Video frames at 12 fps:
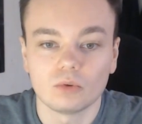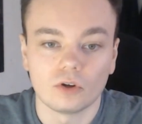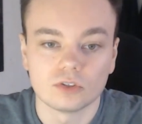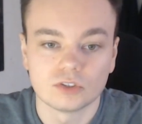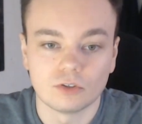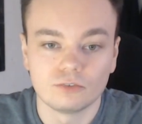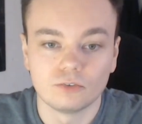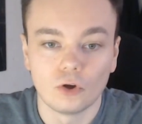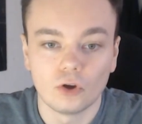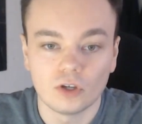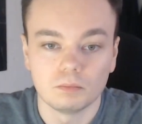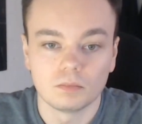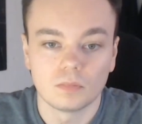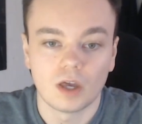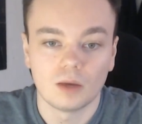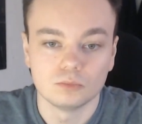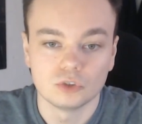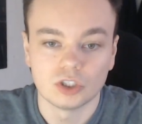to 30
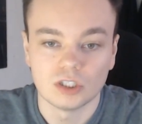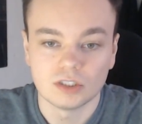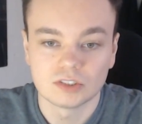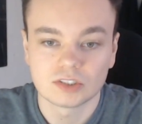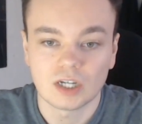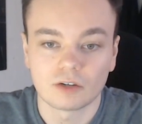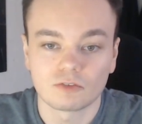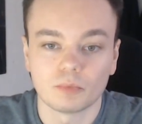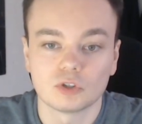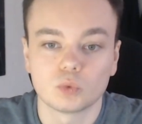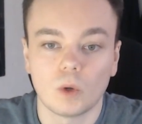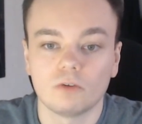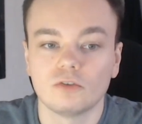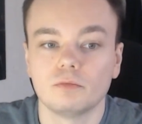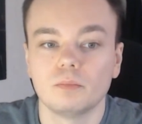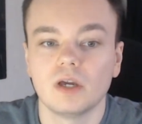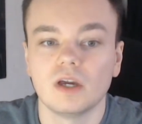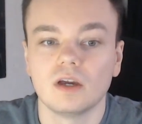mg starting from the 12th of
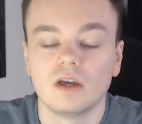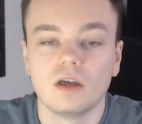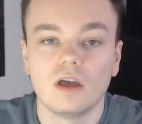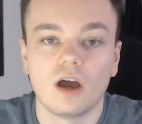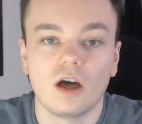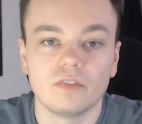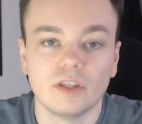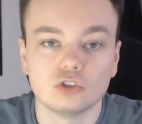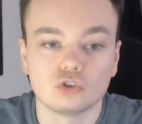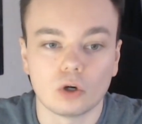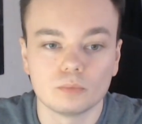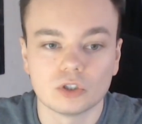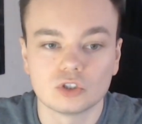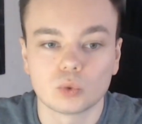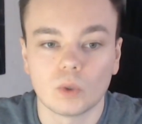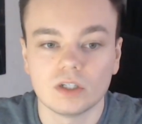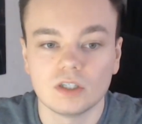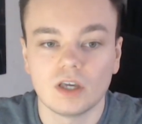May and then drop to
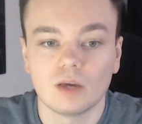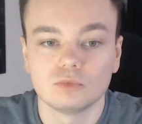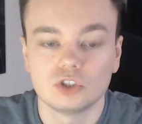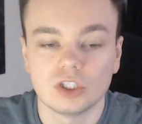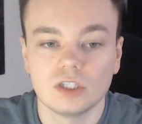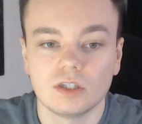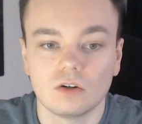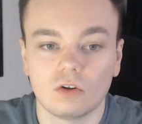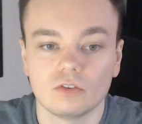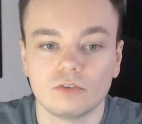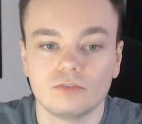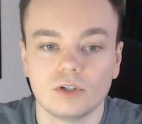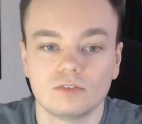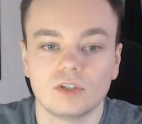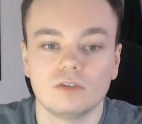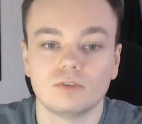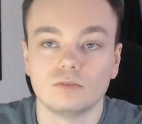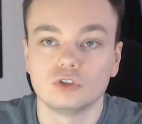20 mg on the
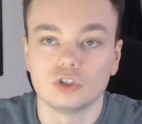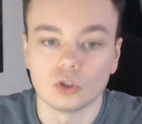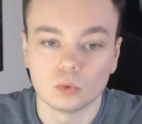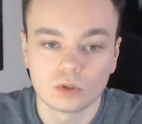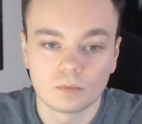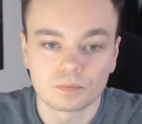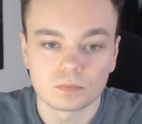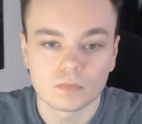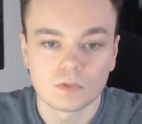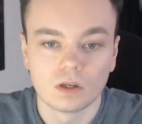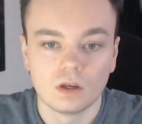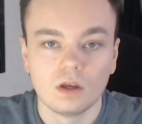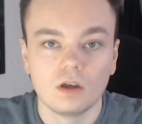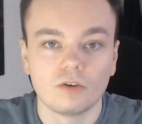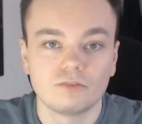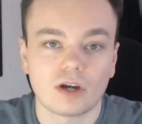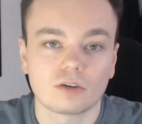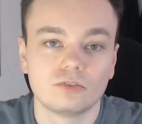15th of June.
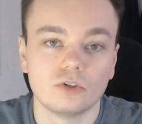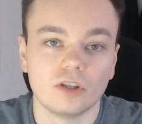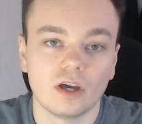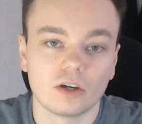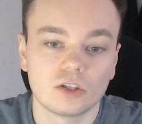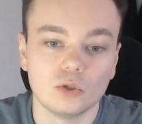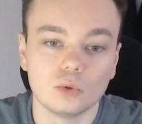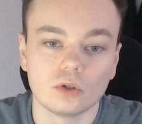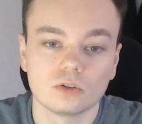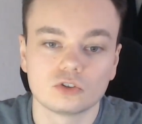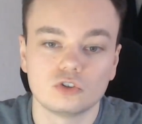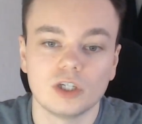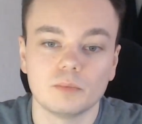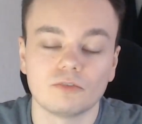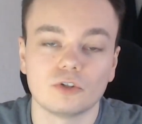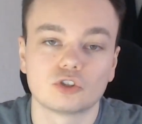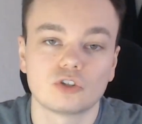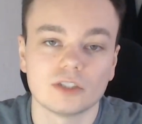Thankfully the acute treatment for
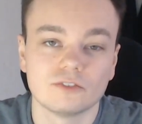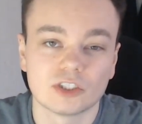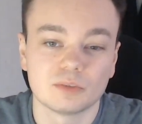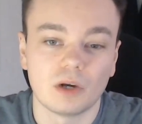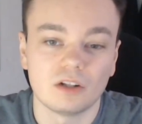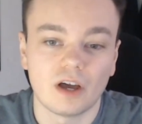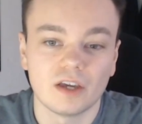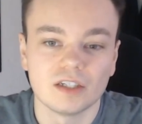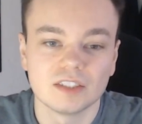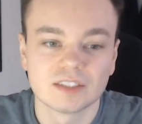transverse myelitis